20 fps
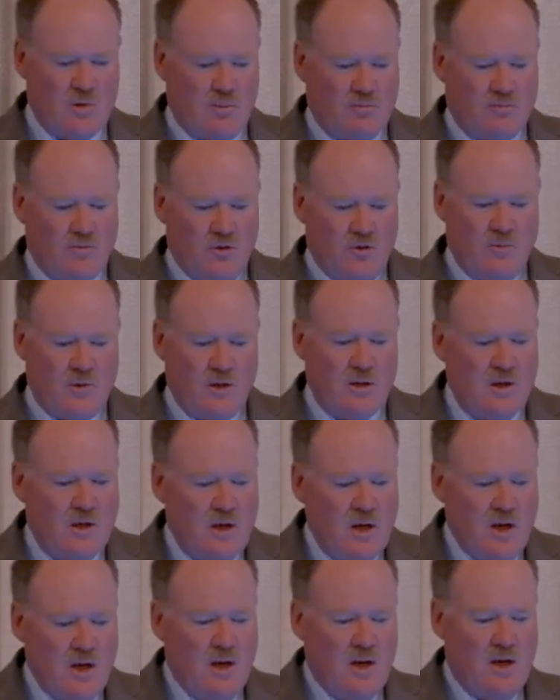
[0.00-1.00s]
improvement
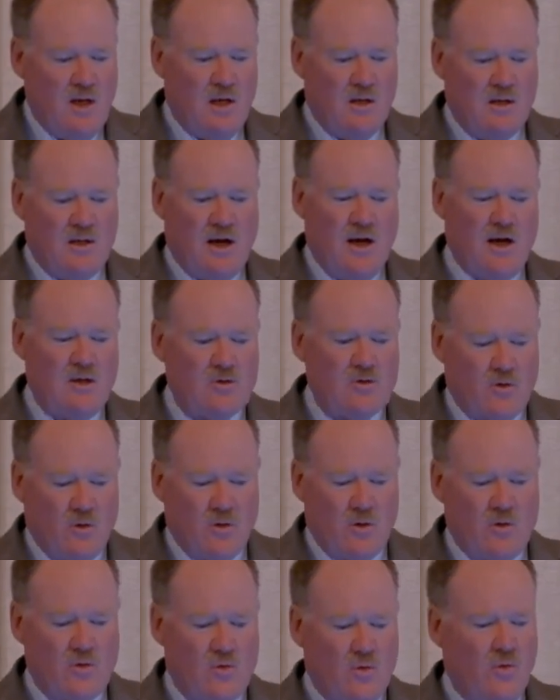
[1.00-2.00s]
in diet
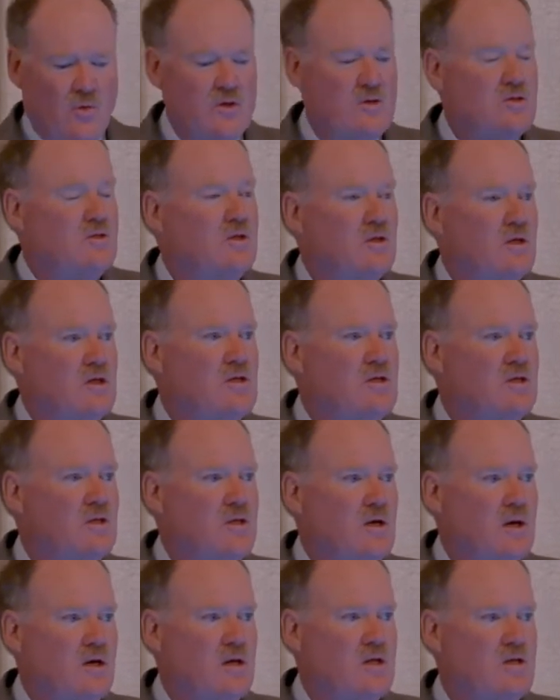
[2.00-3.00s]
scores was
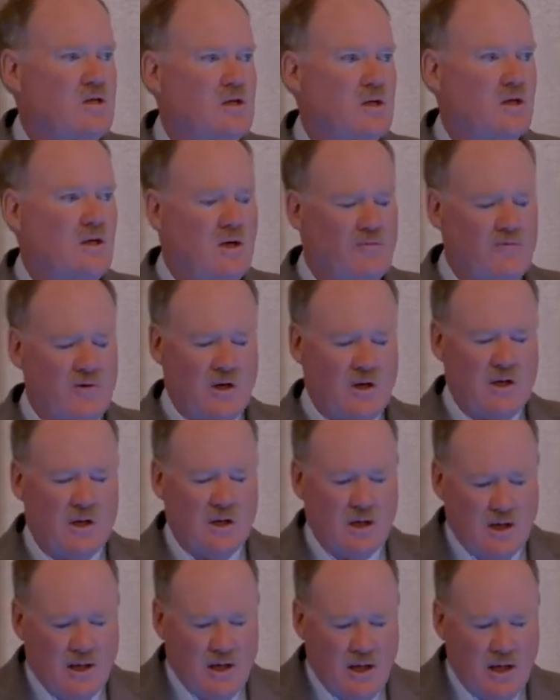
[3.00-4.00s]

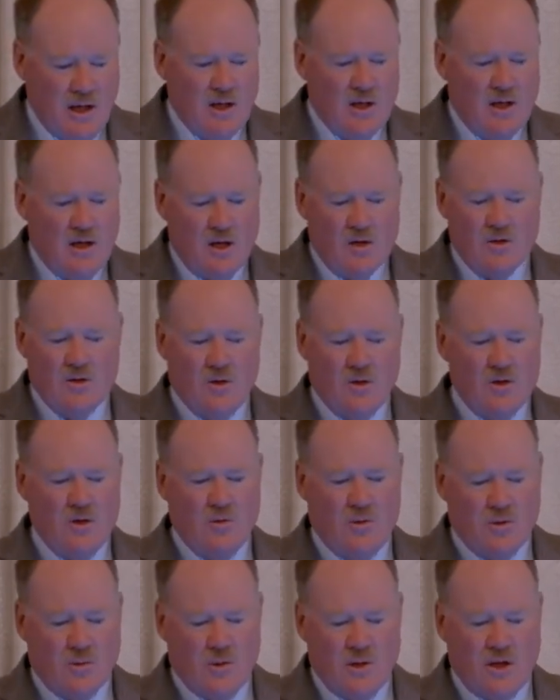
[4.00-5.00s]
significantly associated
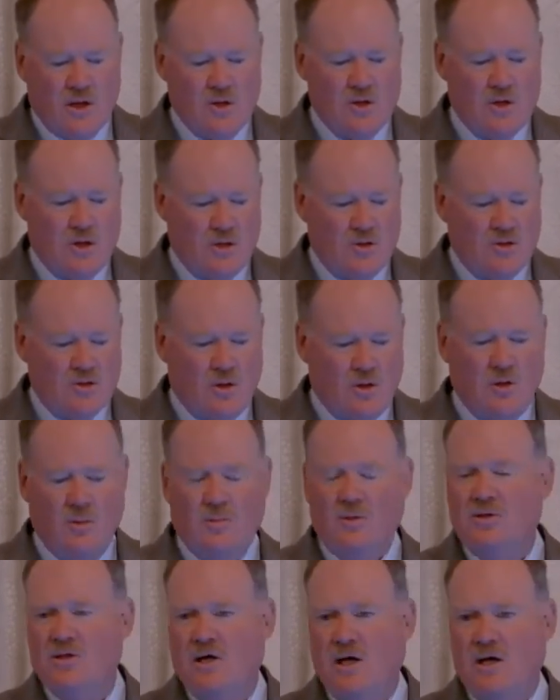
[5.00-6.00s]
with a reduction in total
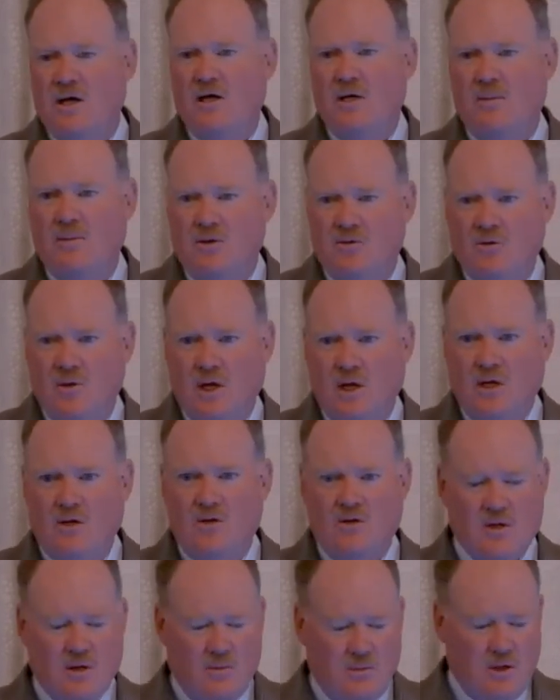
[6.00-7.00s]
mortality between 8
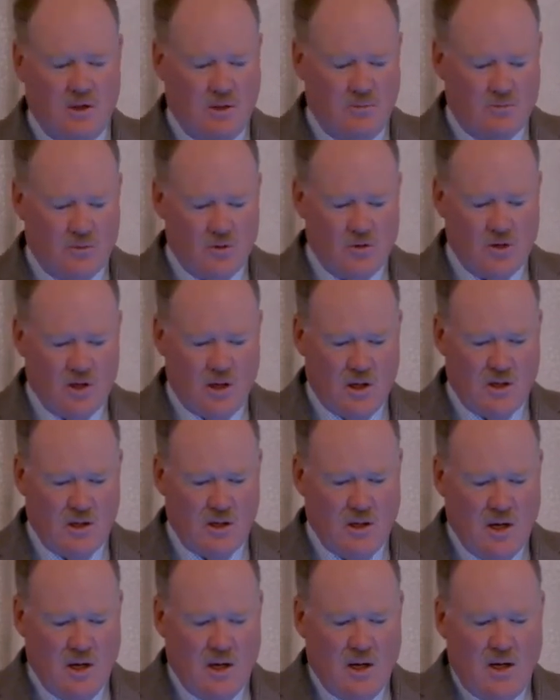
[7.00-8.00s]
and
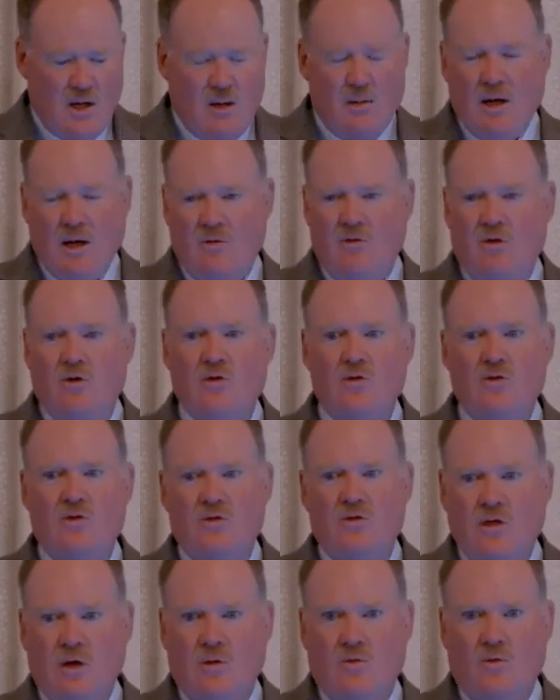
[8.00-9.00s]
17%. And
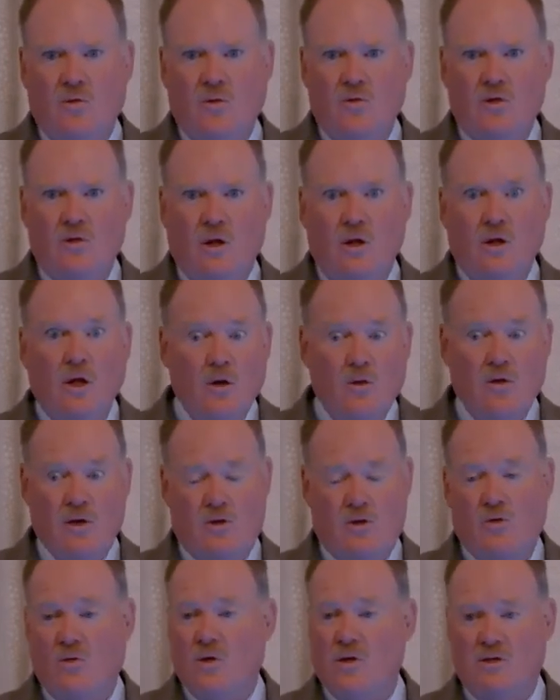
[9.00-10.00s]
those that were the
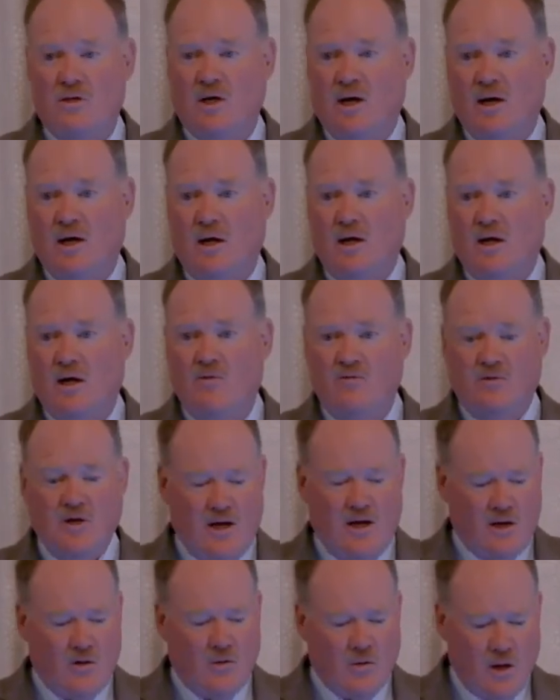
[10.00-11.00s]
lowest quintile of
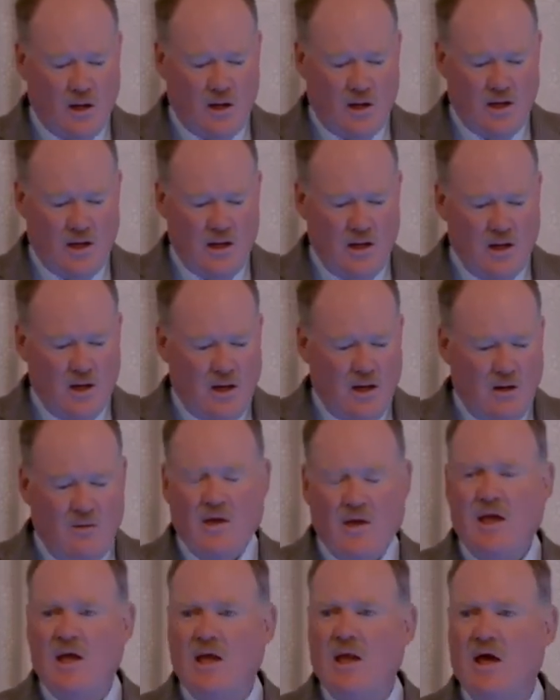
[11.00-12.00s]
diet quality,
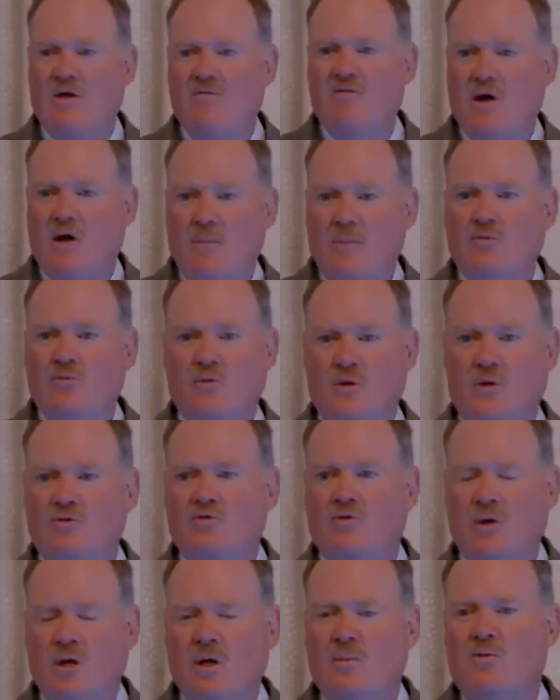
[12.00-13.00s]
they could have up to a
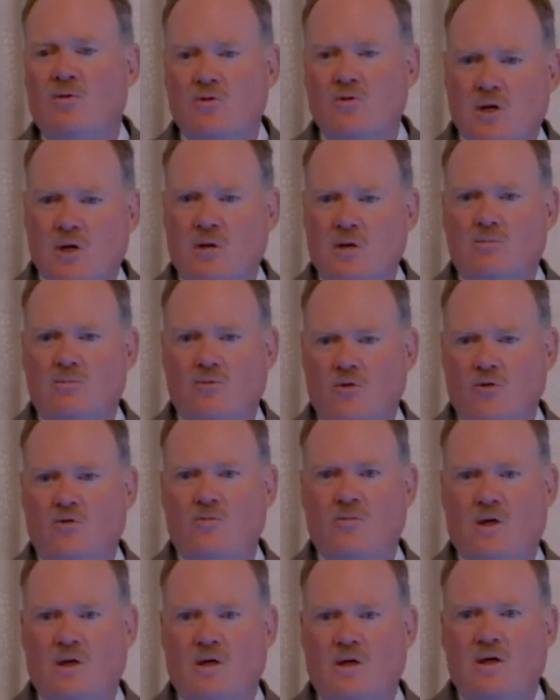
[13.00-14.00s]
20%
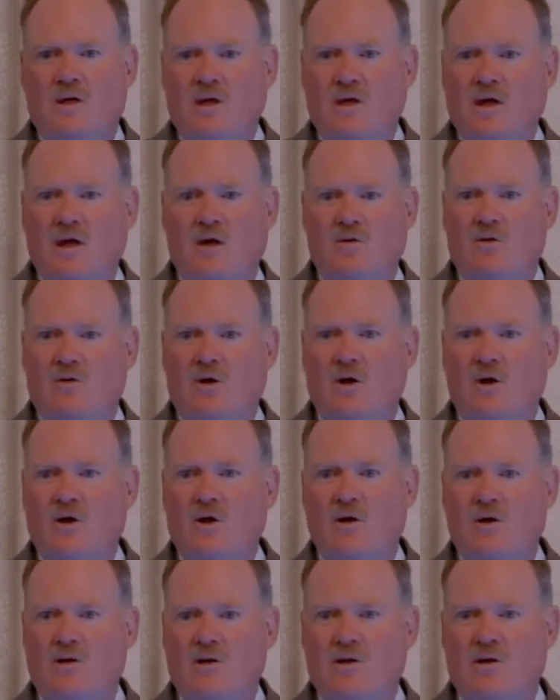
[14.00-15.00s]
improvement in
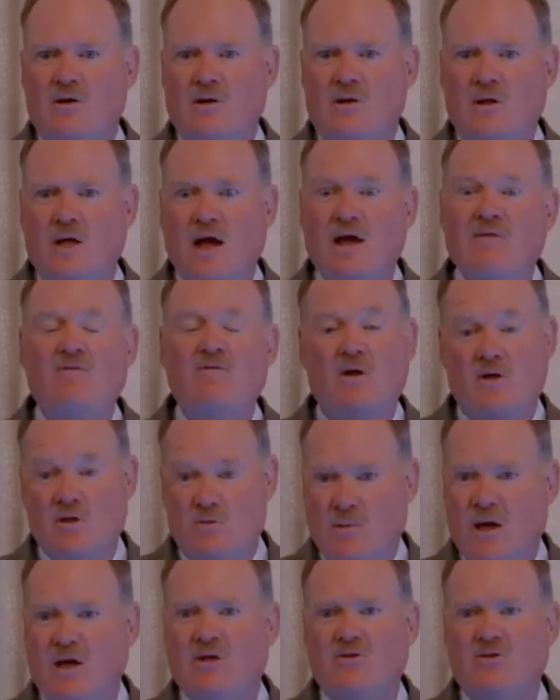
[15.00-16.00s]
their life
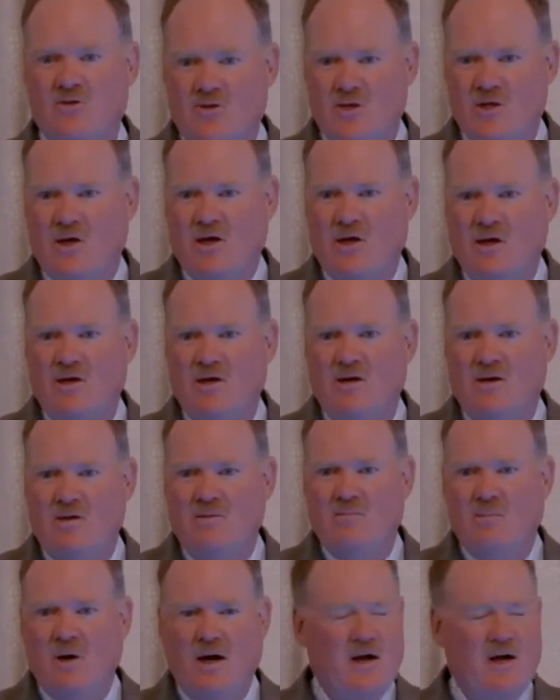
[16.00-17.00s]
expectancy
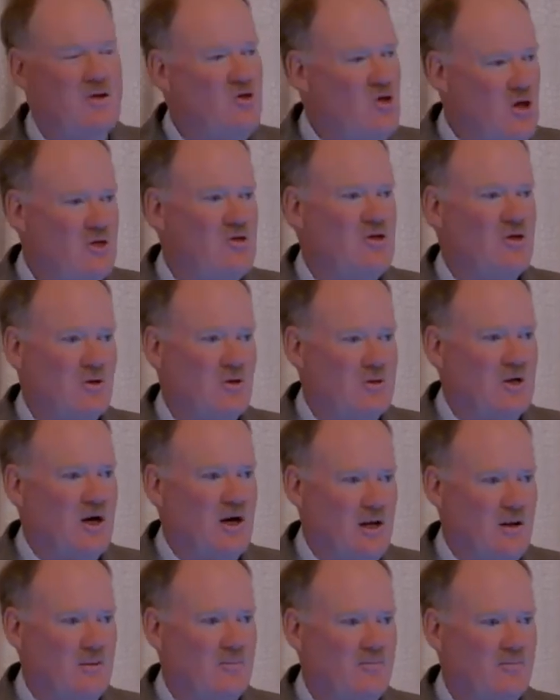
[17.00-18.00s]
by changing their
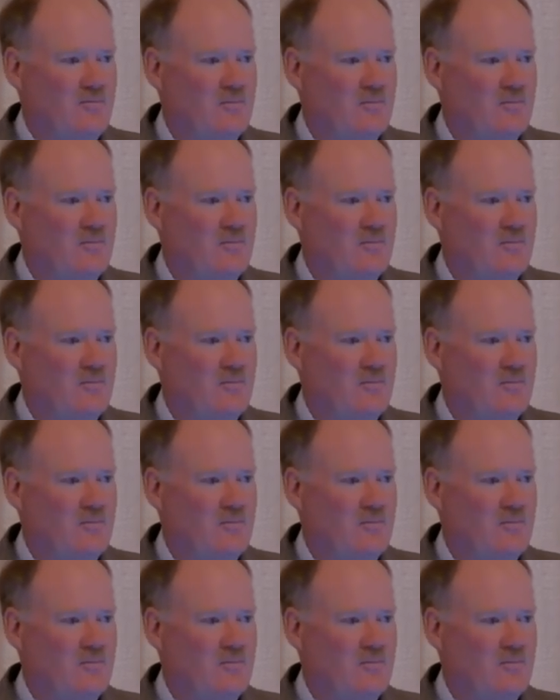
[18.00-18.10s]
diet.